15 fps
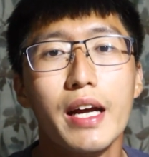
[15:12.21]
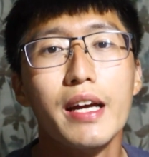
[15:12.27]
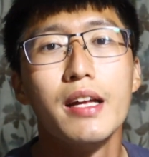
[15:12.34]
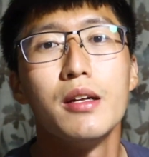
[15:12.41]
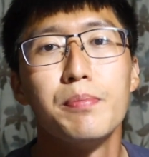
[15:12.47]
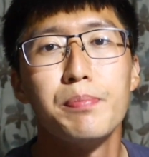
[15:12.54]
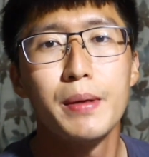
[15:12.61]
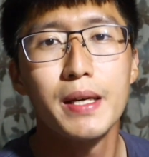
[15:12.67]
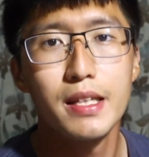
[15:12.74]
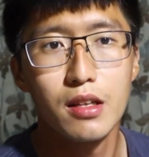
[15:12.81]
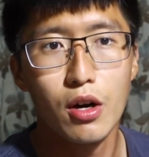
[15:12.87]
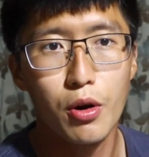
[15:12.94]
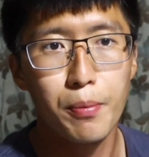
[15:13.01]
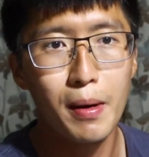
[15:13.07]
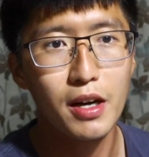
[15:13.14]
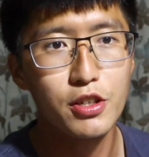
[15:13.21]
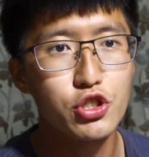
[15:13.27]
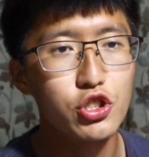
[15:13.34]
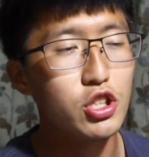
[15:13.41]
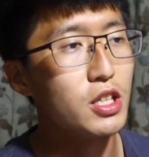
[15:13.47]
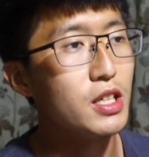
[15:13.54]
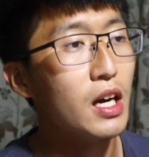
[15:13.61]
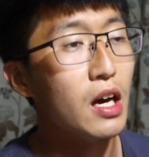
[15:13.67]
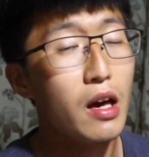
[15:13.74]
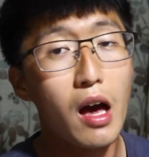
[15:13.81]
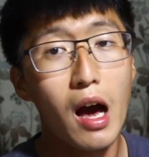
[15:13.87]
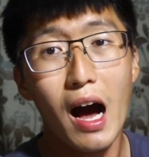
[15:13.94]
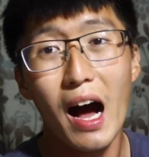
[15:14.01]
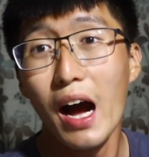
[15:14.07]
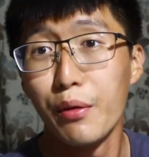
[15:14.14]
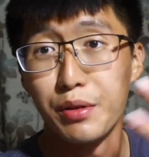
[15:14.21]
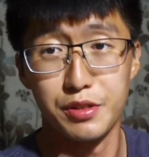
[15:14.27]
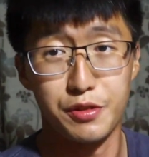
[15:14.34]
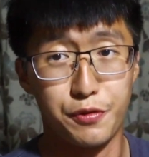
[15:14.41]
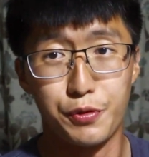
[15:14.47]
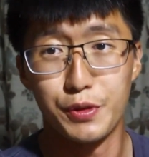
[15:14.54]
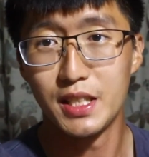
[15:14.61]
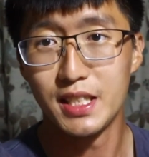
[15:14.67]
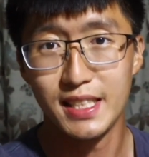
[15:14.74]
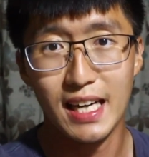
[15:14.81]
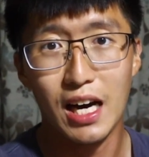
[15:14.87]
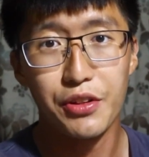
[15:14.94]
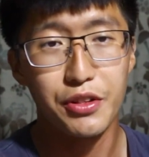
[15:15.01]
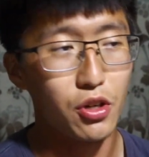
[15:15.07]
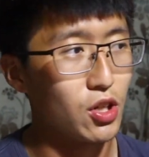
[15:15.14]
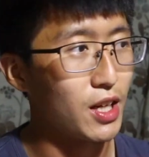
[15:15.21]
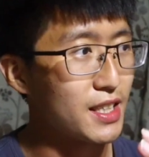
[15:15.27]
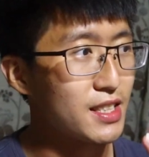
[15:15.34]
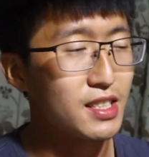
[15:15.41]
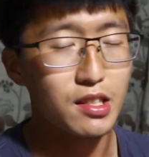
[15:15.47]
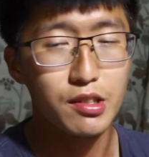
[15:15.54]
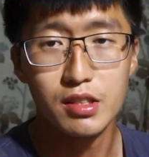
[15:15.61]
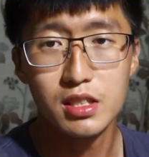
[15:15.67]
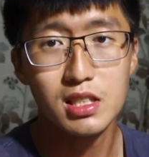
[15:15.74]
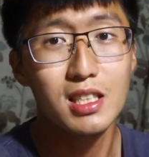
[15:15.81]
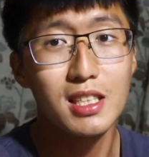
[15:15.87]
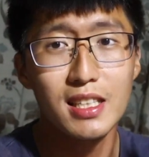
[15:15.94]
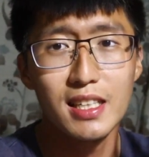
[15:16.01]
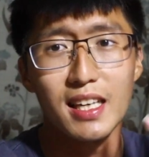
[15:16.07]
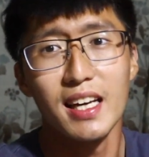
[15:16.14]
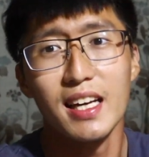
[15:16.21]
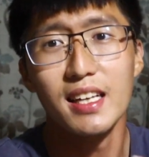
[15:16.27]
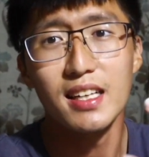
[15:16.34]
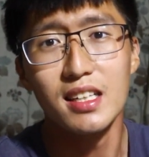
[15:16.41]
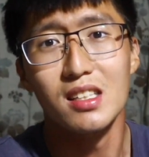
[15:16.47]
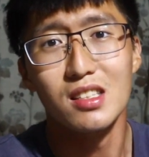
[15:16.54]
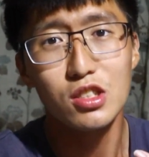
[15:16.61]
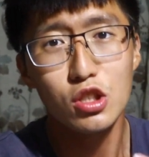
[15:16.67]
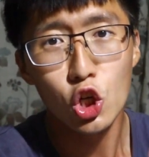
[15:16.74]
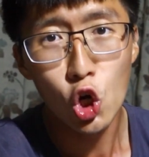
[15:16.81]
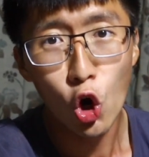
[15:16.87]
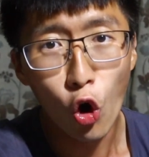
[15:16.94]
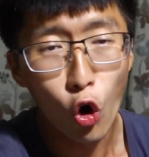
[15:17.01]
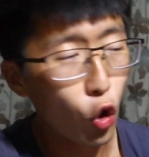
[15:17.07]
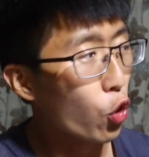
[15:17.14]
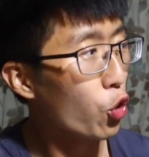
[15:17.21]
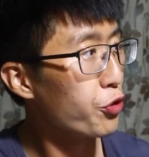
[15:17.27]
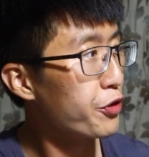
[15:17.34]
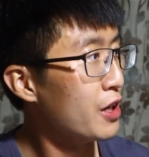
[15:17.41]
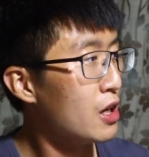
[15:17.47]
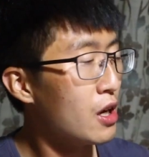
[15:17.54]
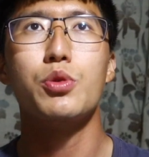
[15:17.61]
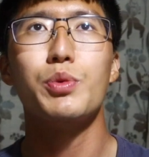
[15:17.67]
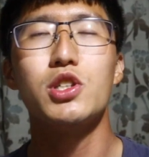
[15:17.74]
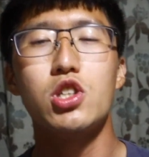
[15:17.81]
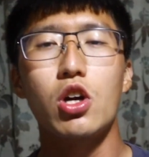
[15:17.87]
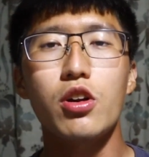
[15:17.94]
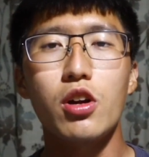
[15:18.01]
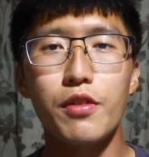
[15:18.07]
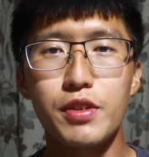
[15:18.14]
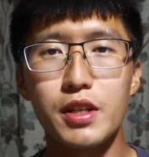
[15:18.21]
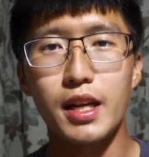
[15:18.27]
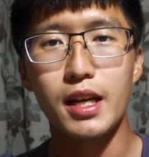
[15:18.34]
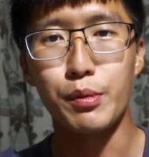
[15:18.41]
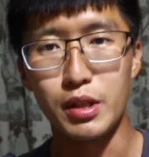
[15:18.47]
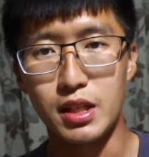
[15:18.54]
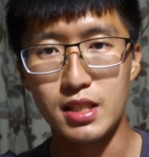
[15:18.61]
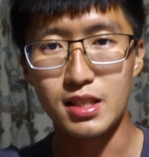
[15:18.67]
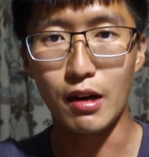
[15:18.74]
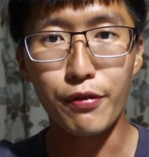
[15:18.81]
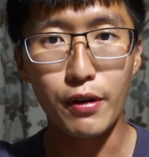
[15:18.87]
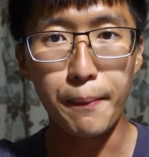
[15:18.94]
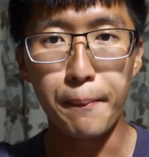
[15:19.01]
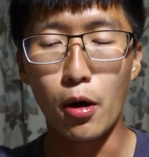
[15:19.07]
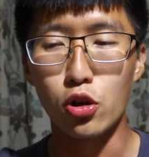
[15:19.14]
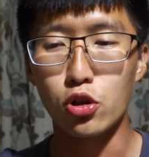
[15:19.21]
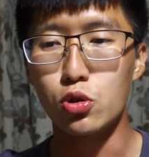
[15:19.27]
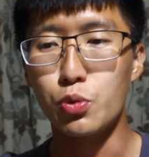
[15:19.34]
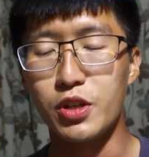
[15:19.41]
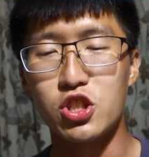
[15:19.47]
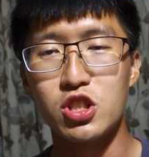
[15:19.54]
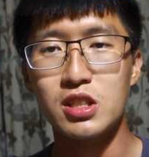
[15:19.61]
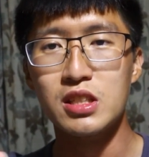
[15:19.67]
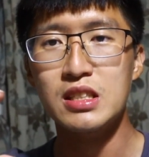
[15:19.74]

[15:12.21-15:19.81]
in Pinarbasi. I was freezing out there, like seriously, it is cold. So we started off the day with Kastamonu, which